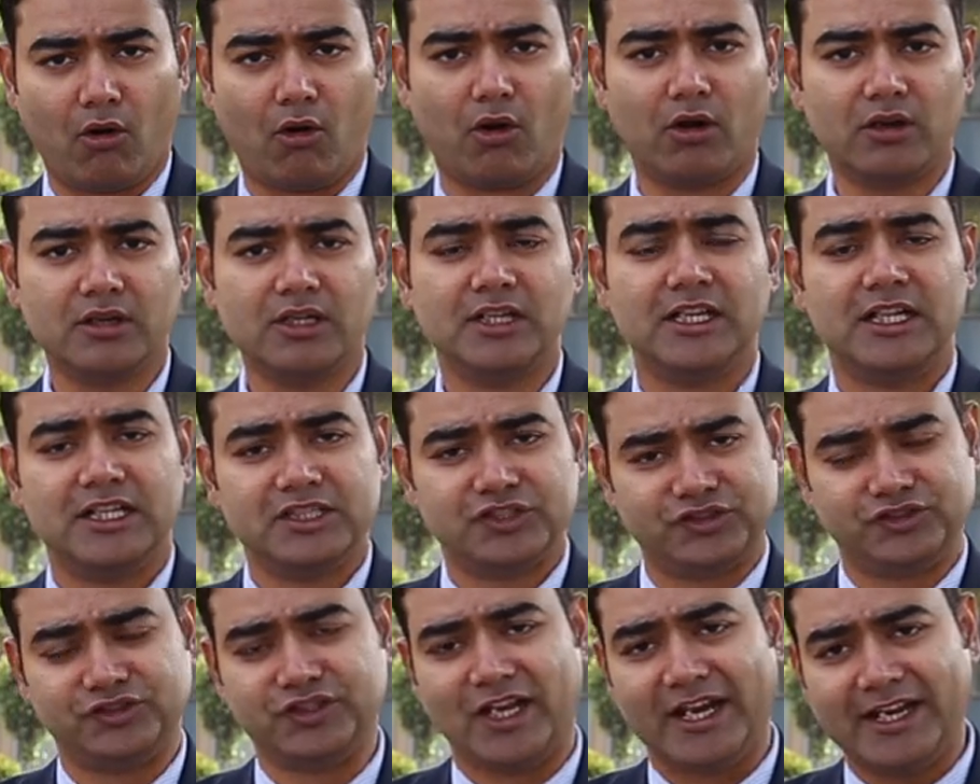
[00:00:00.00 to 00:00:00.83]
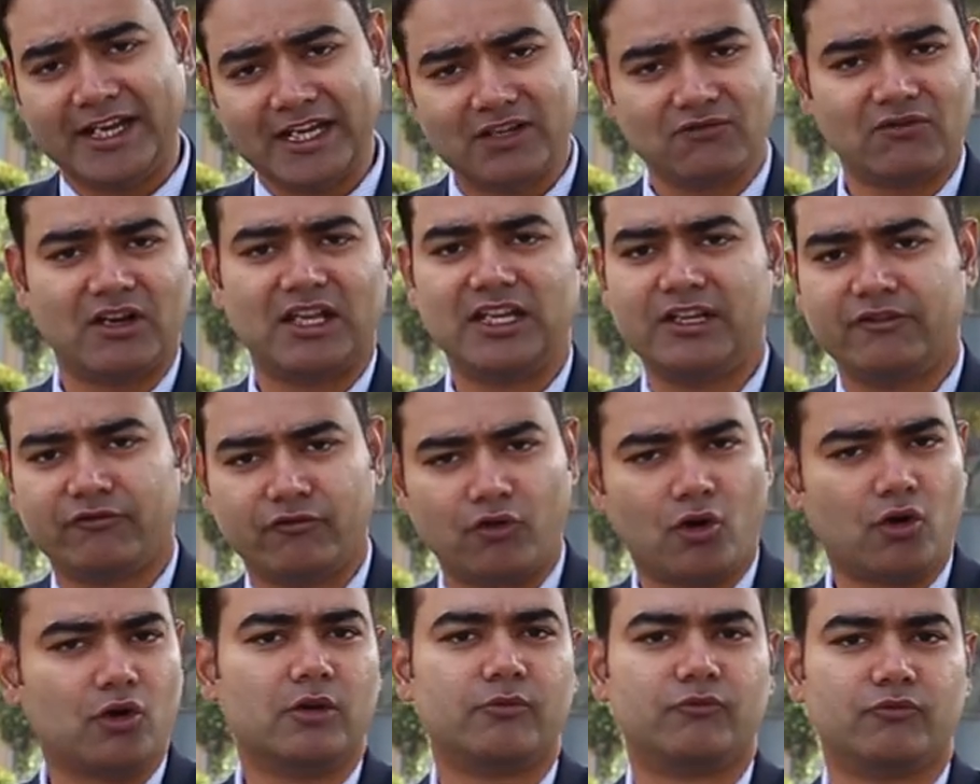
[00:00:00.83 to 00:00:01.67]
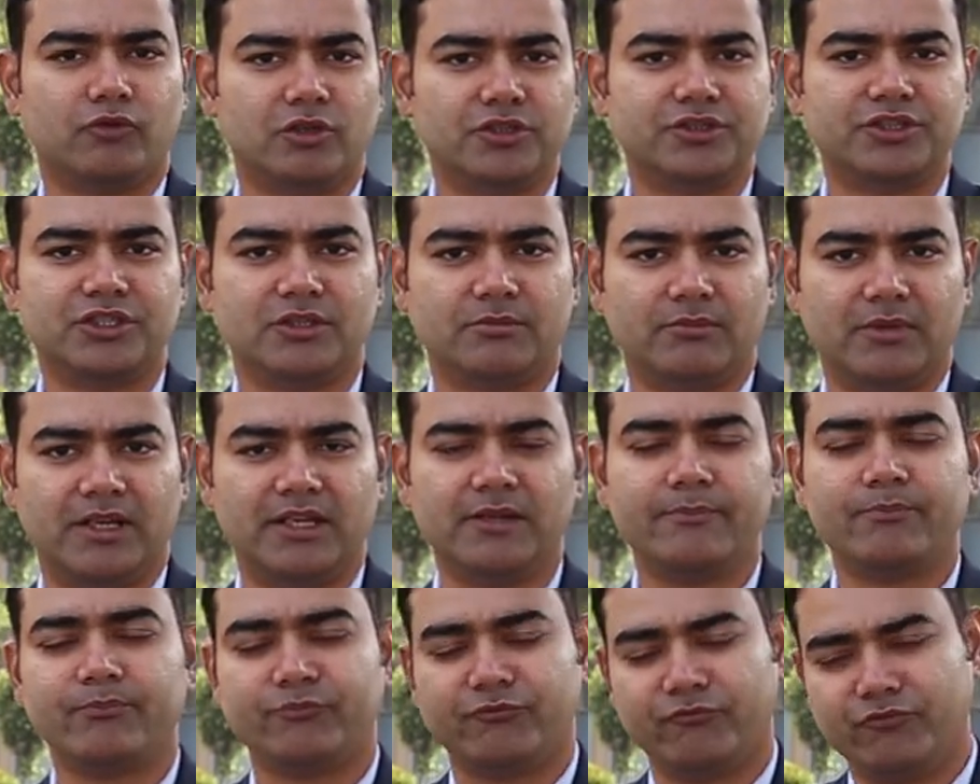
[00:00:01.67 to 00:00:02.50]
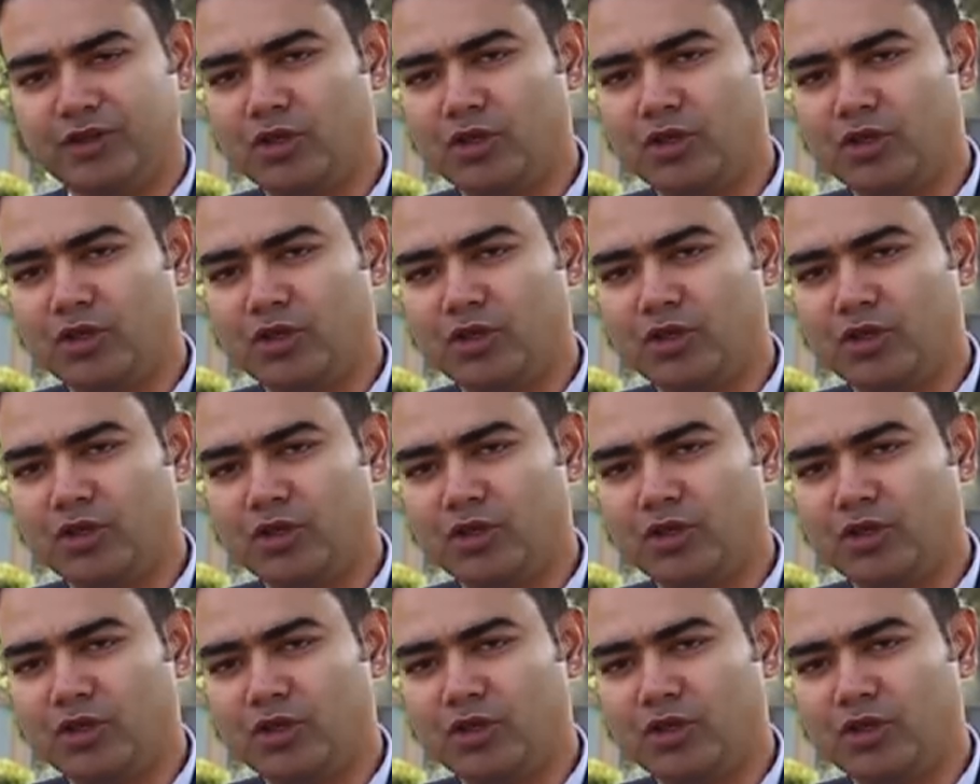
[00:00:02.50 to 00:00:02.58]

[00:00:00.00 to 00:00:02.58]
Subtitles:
Aur second wale follow-up version mein,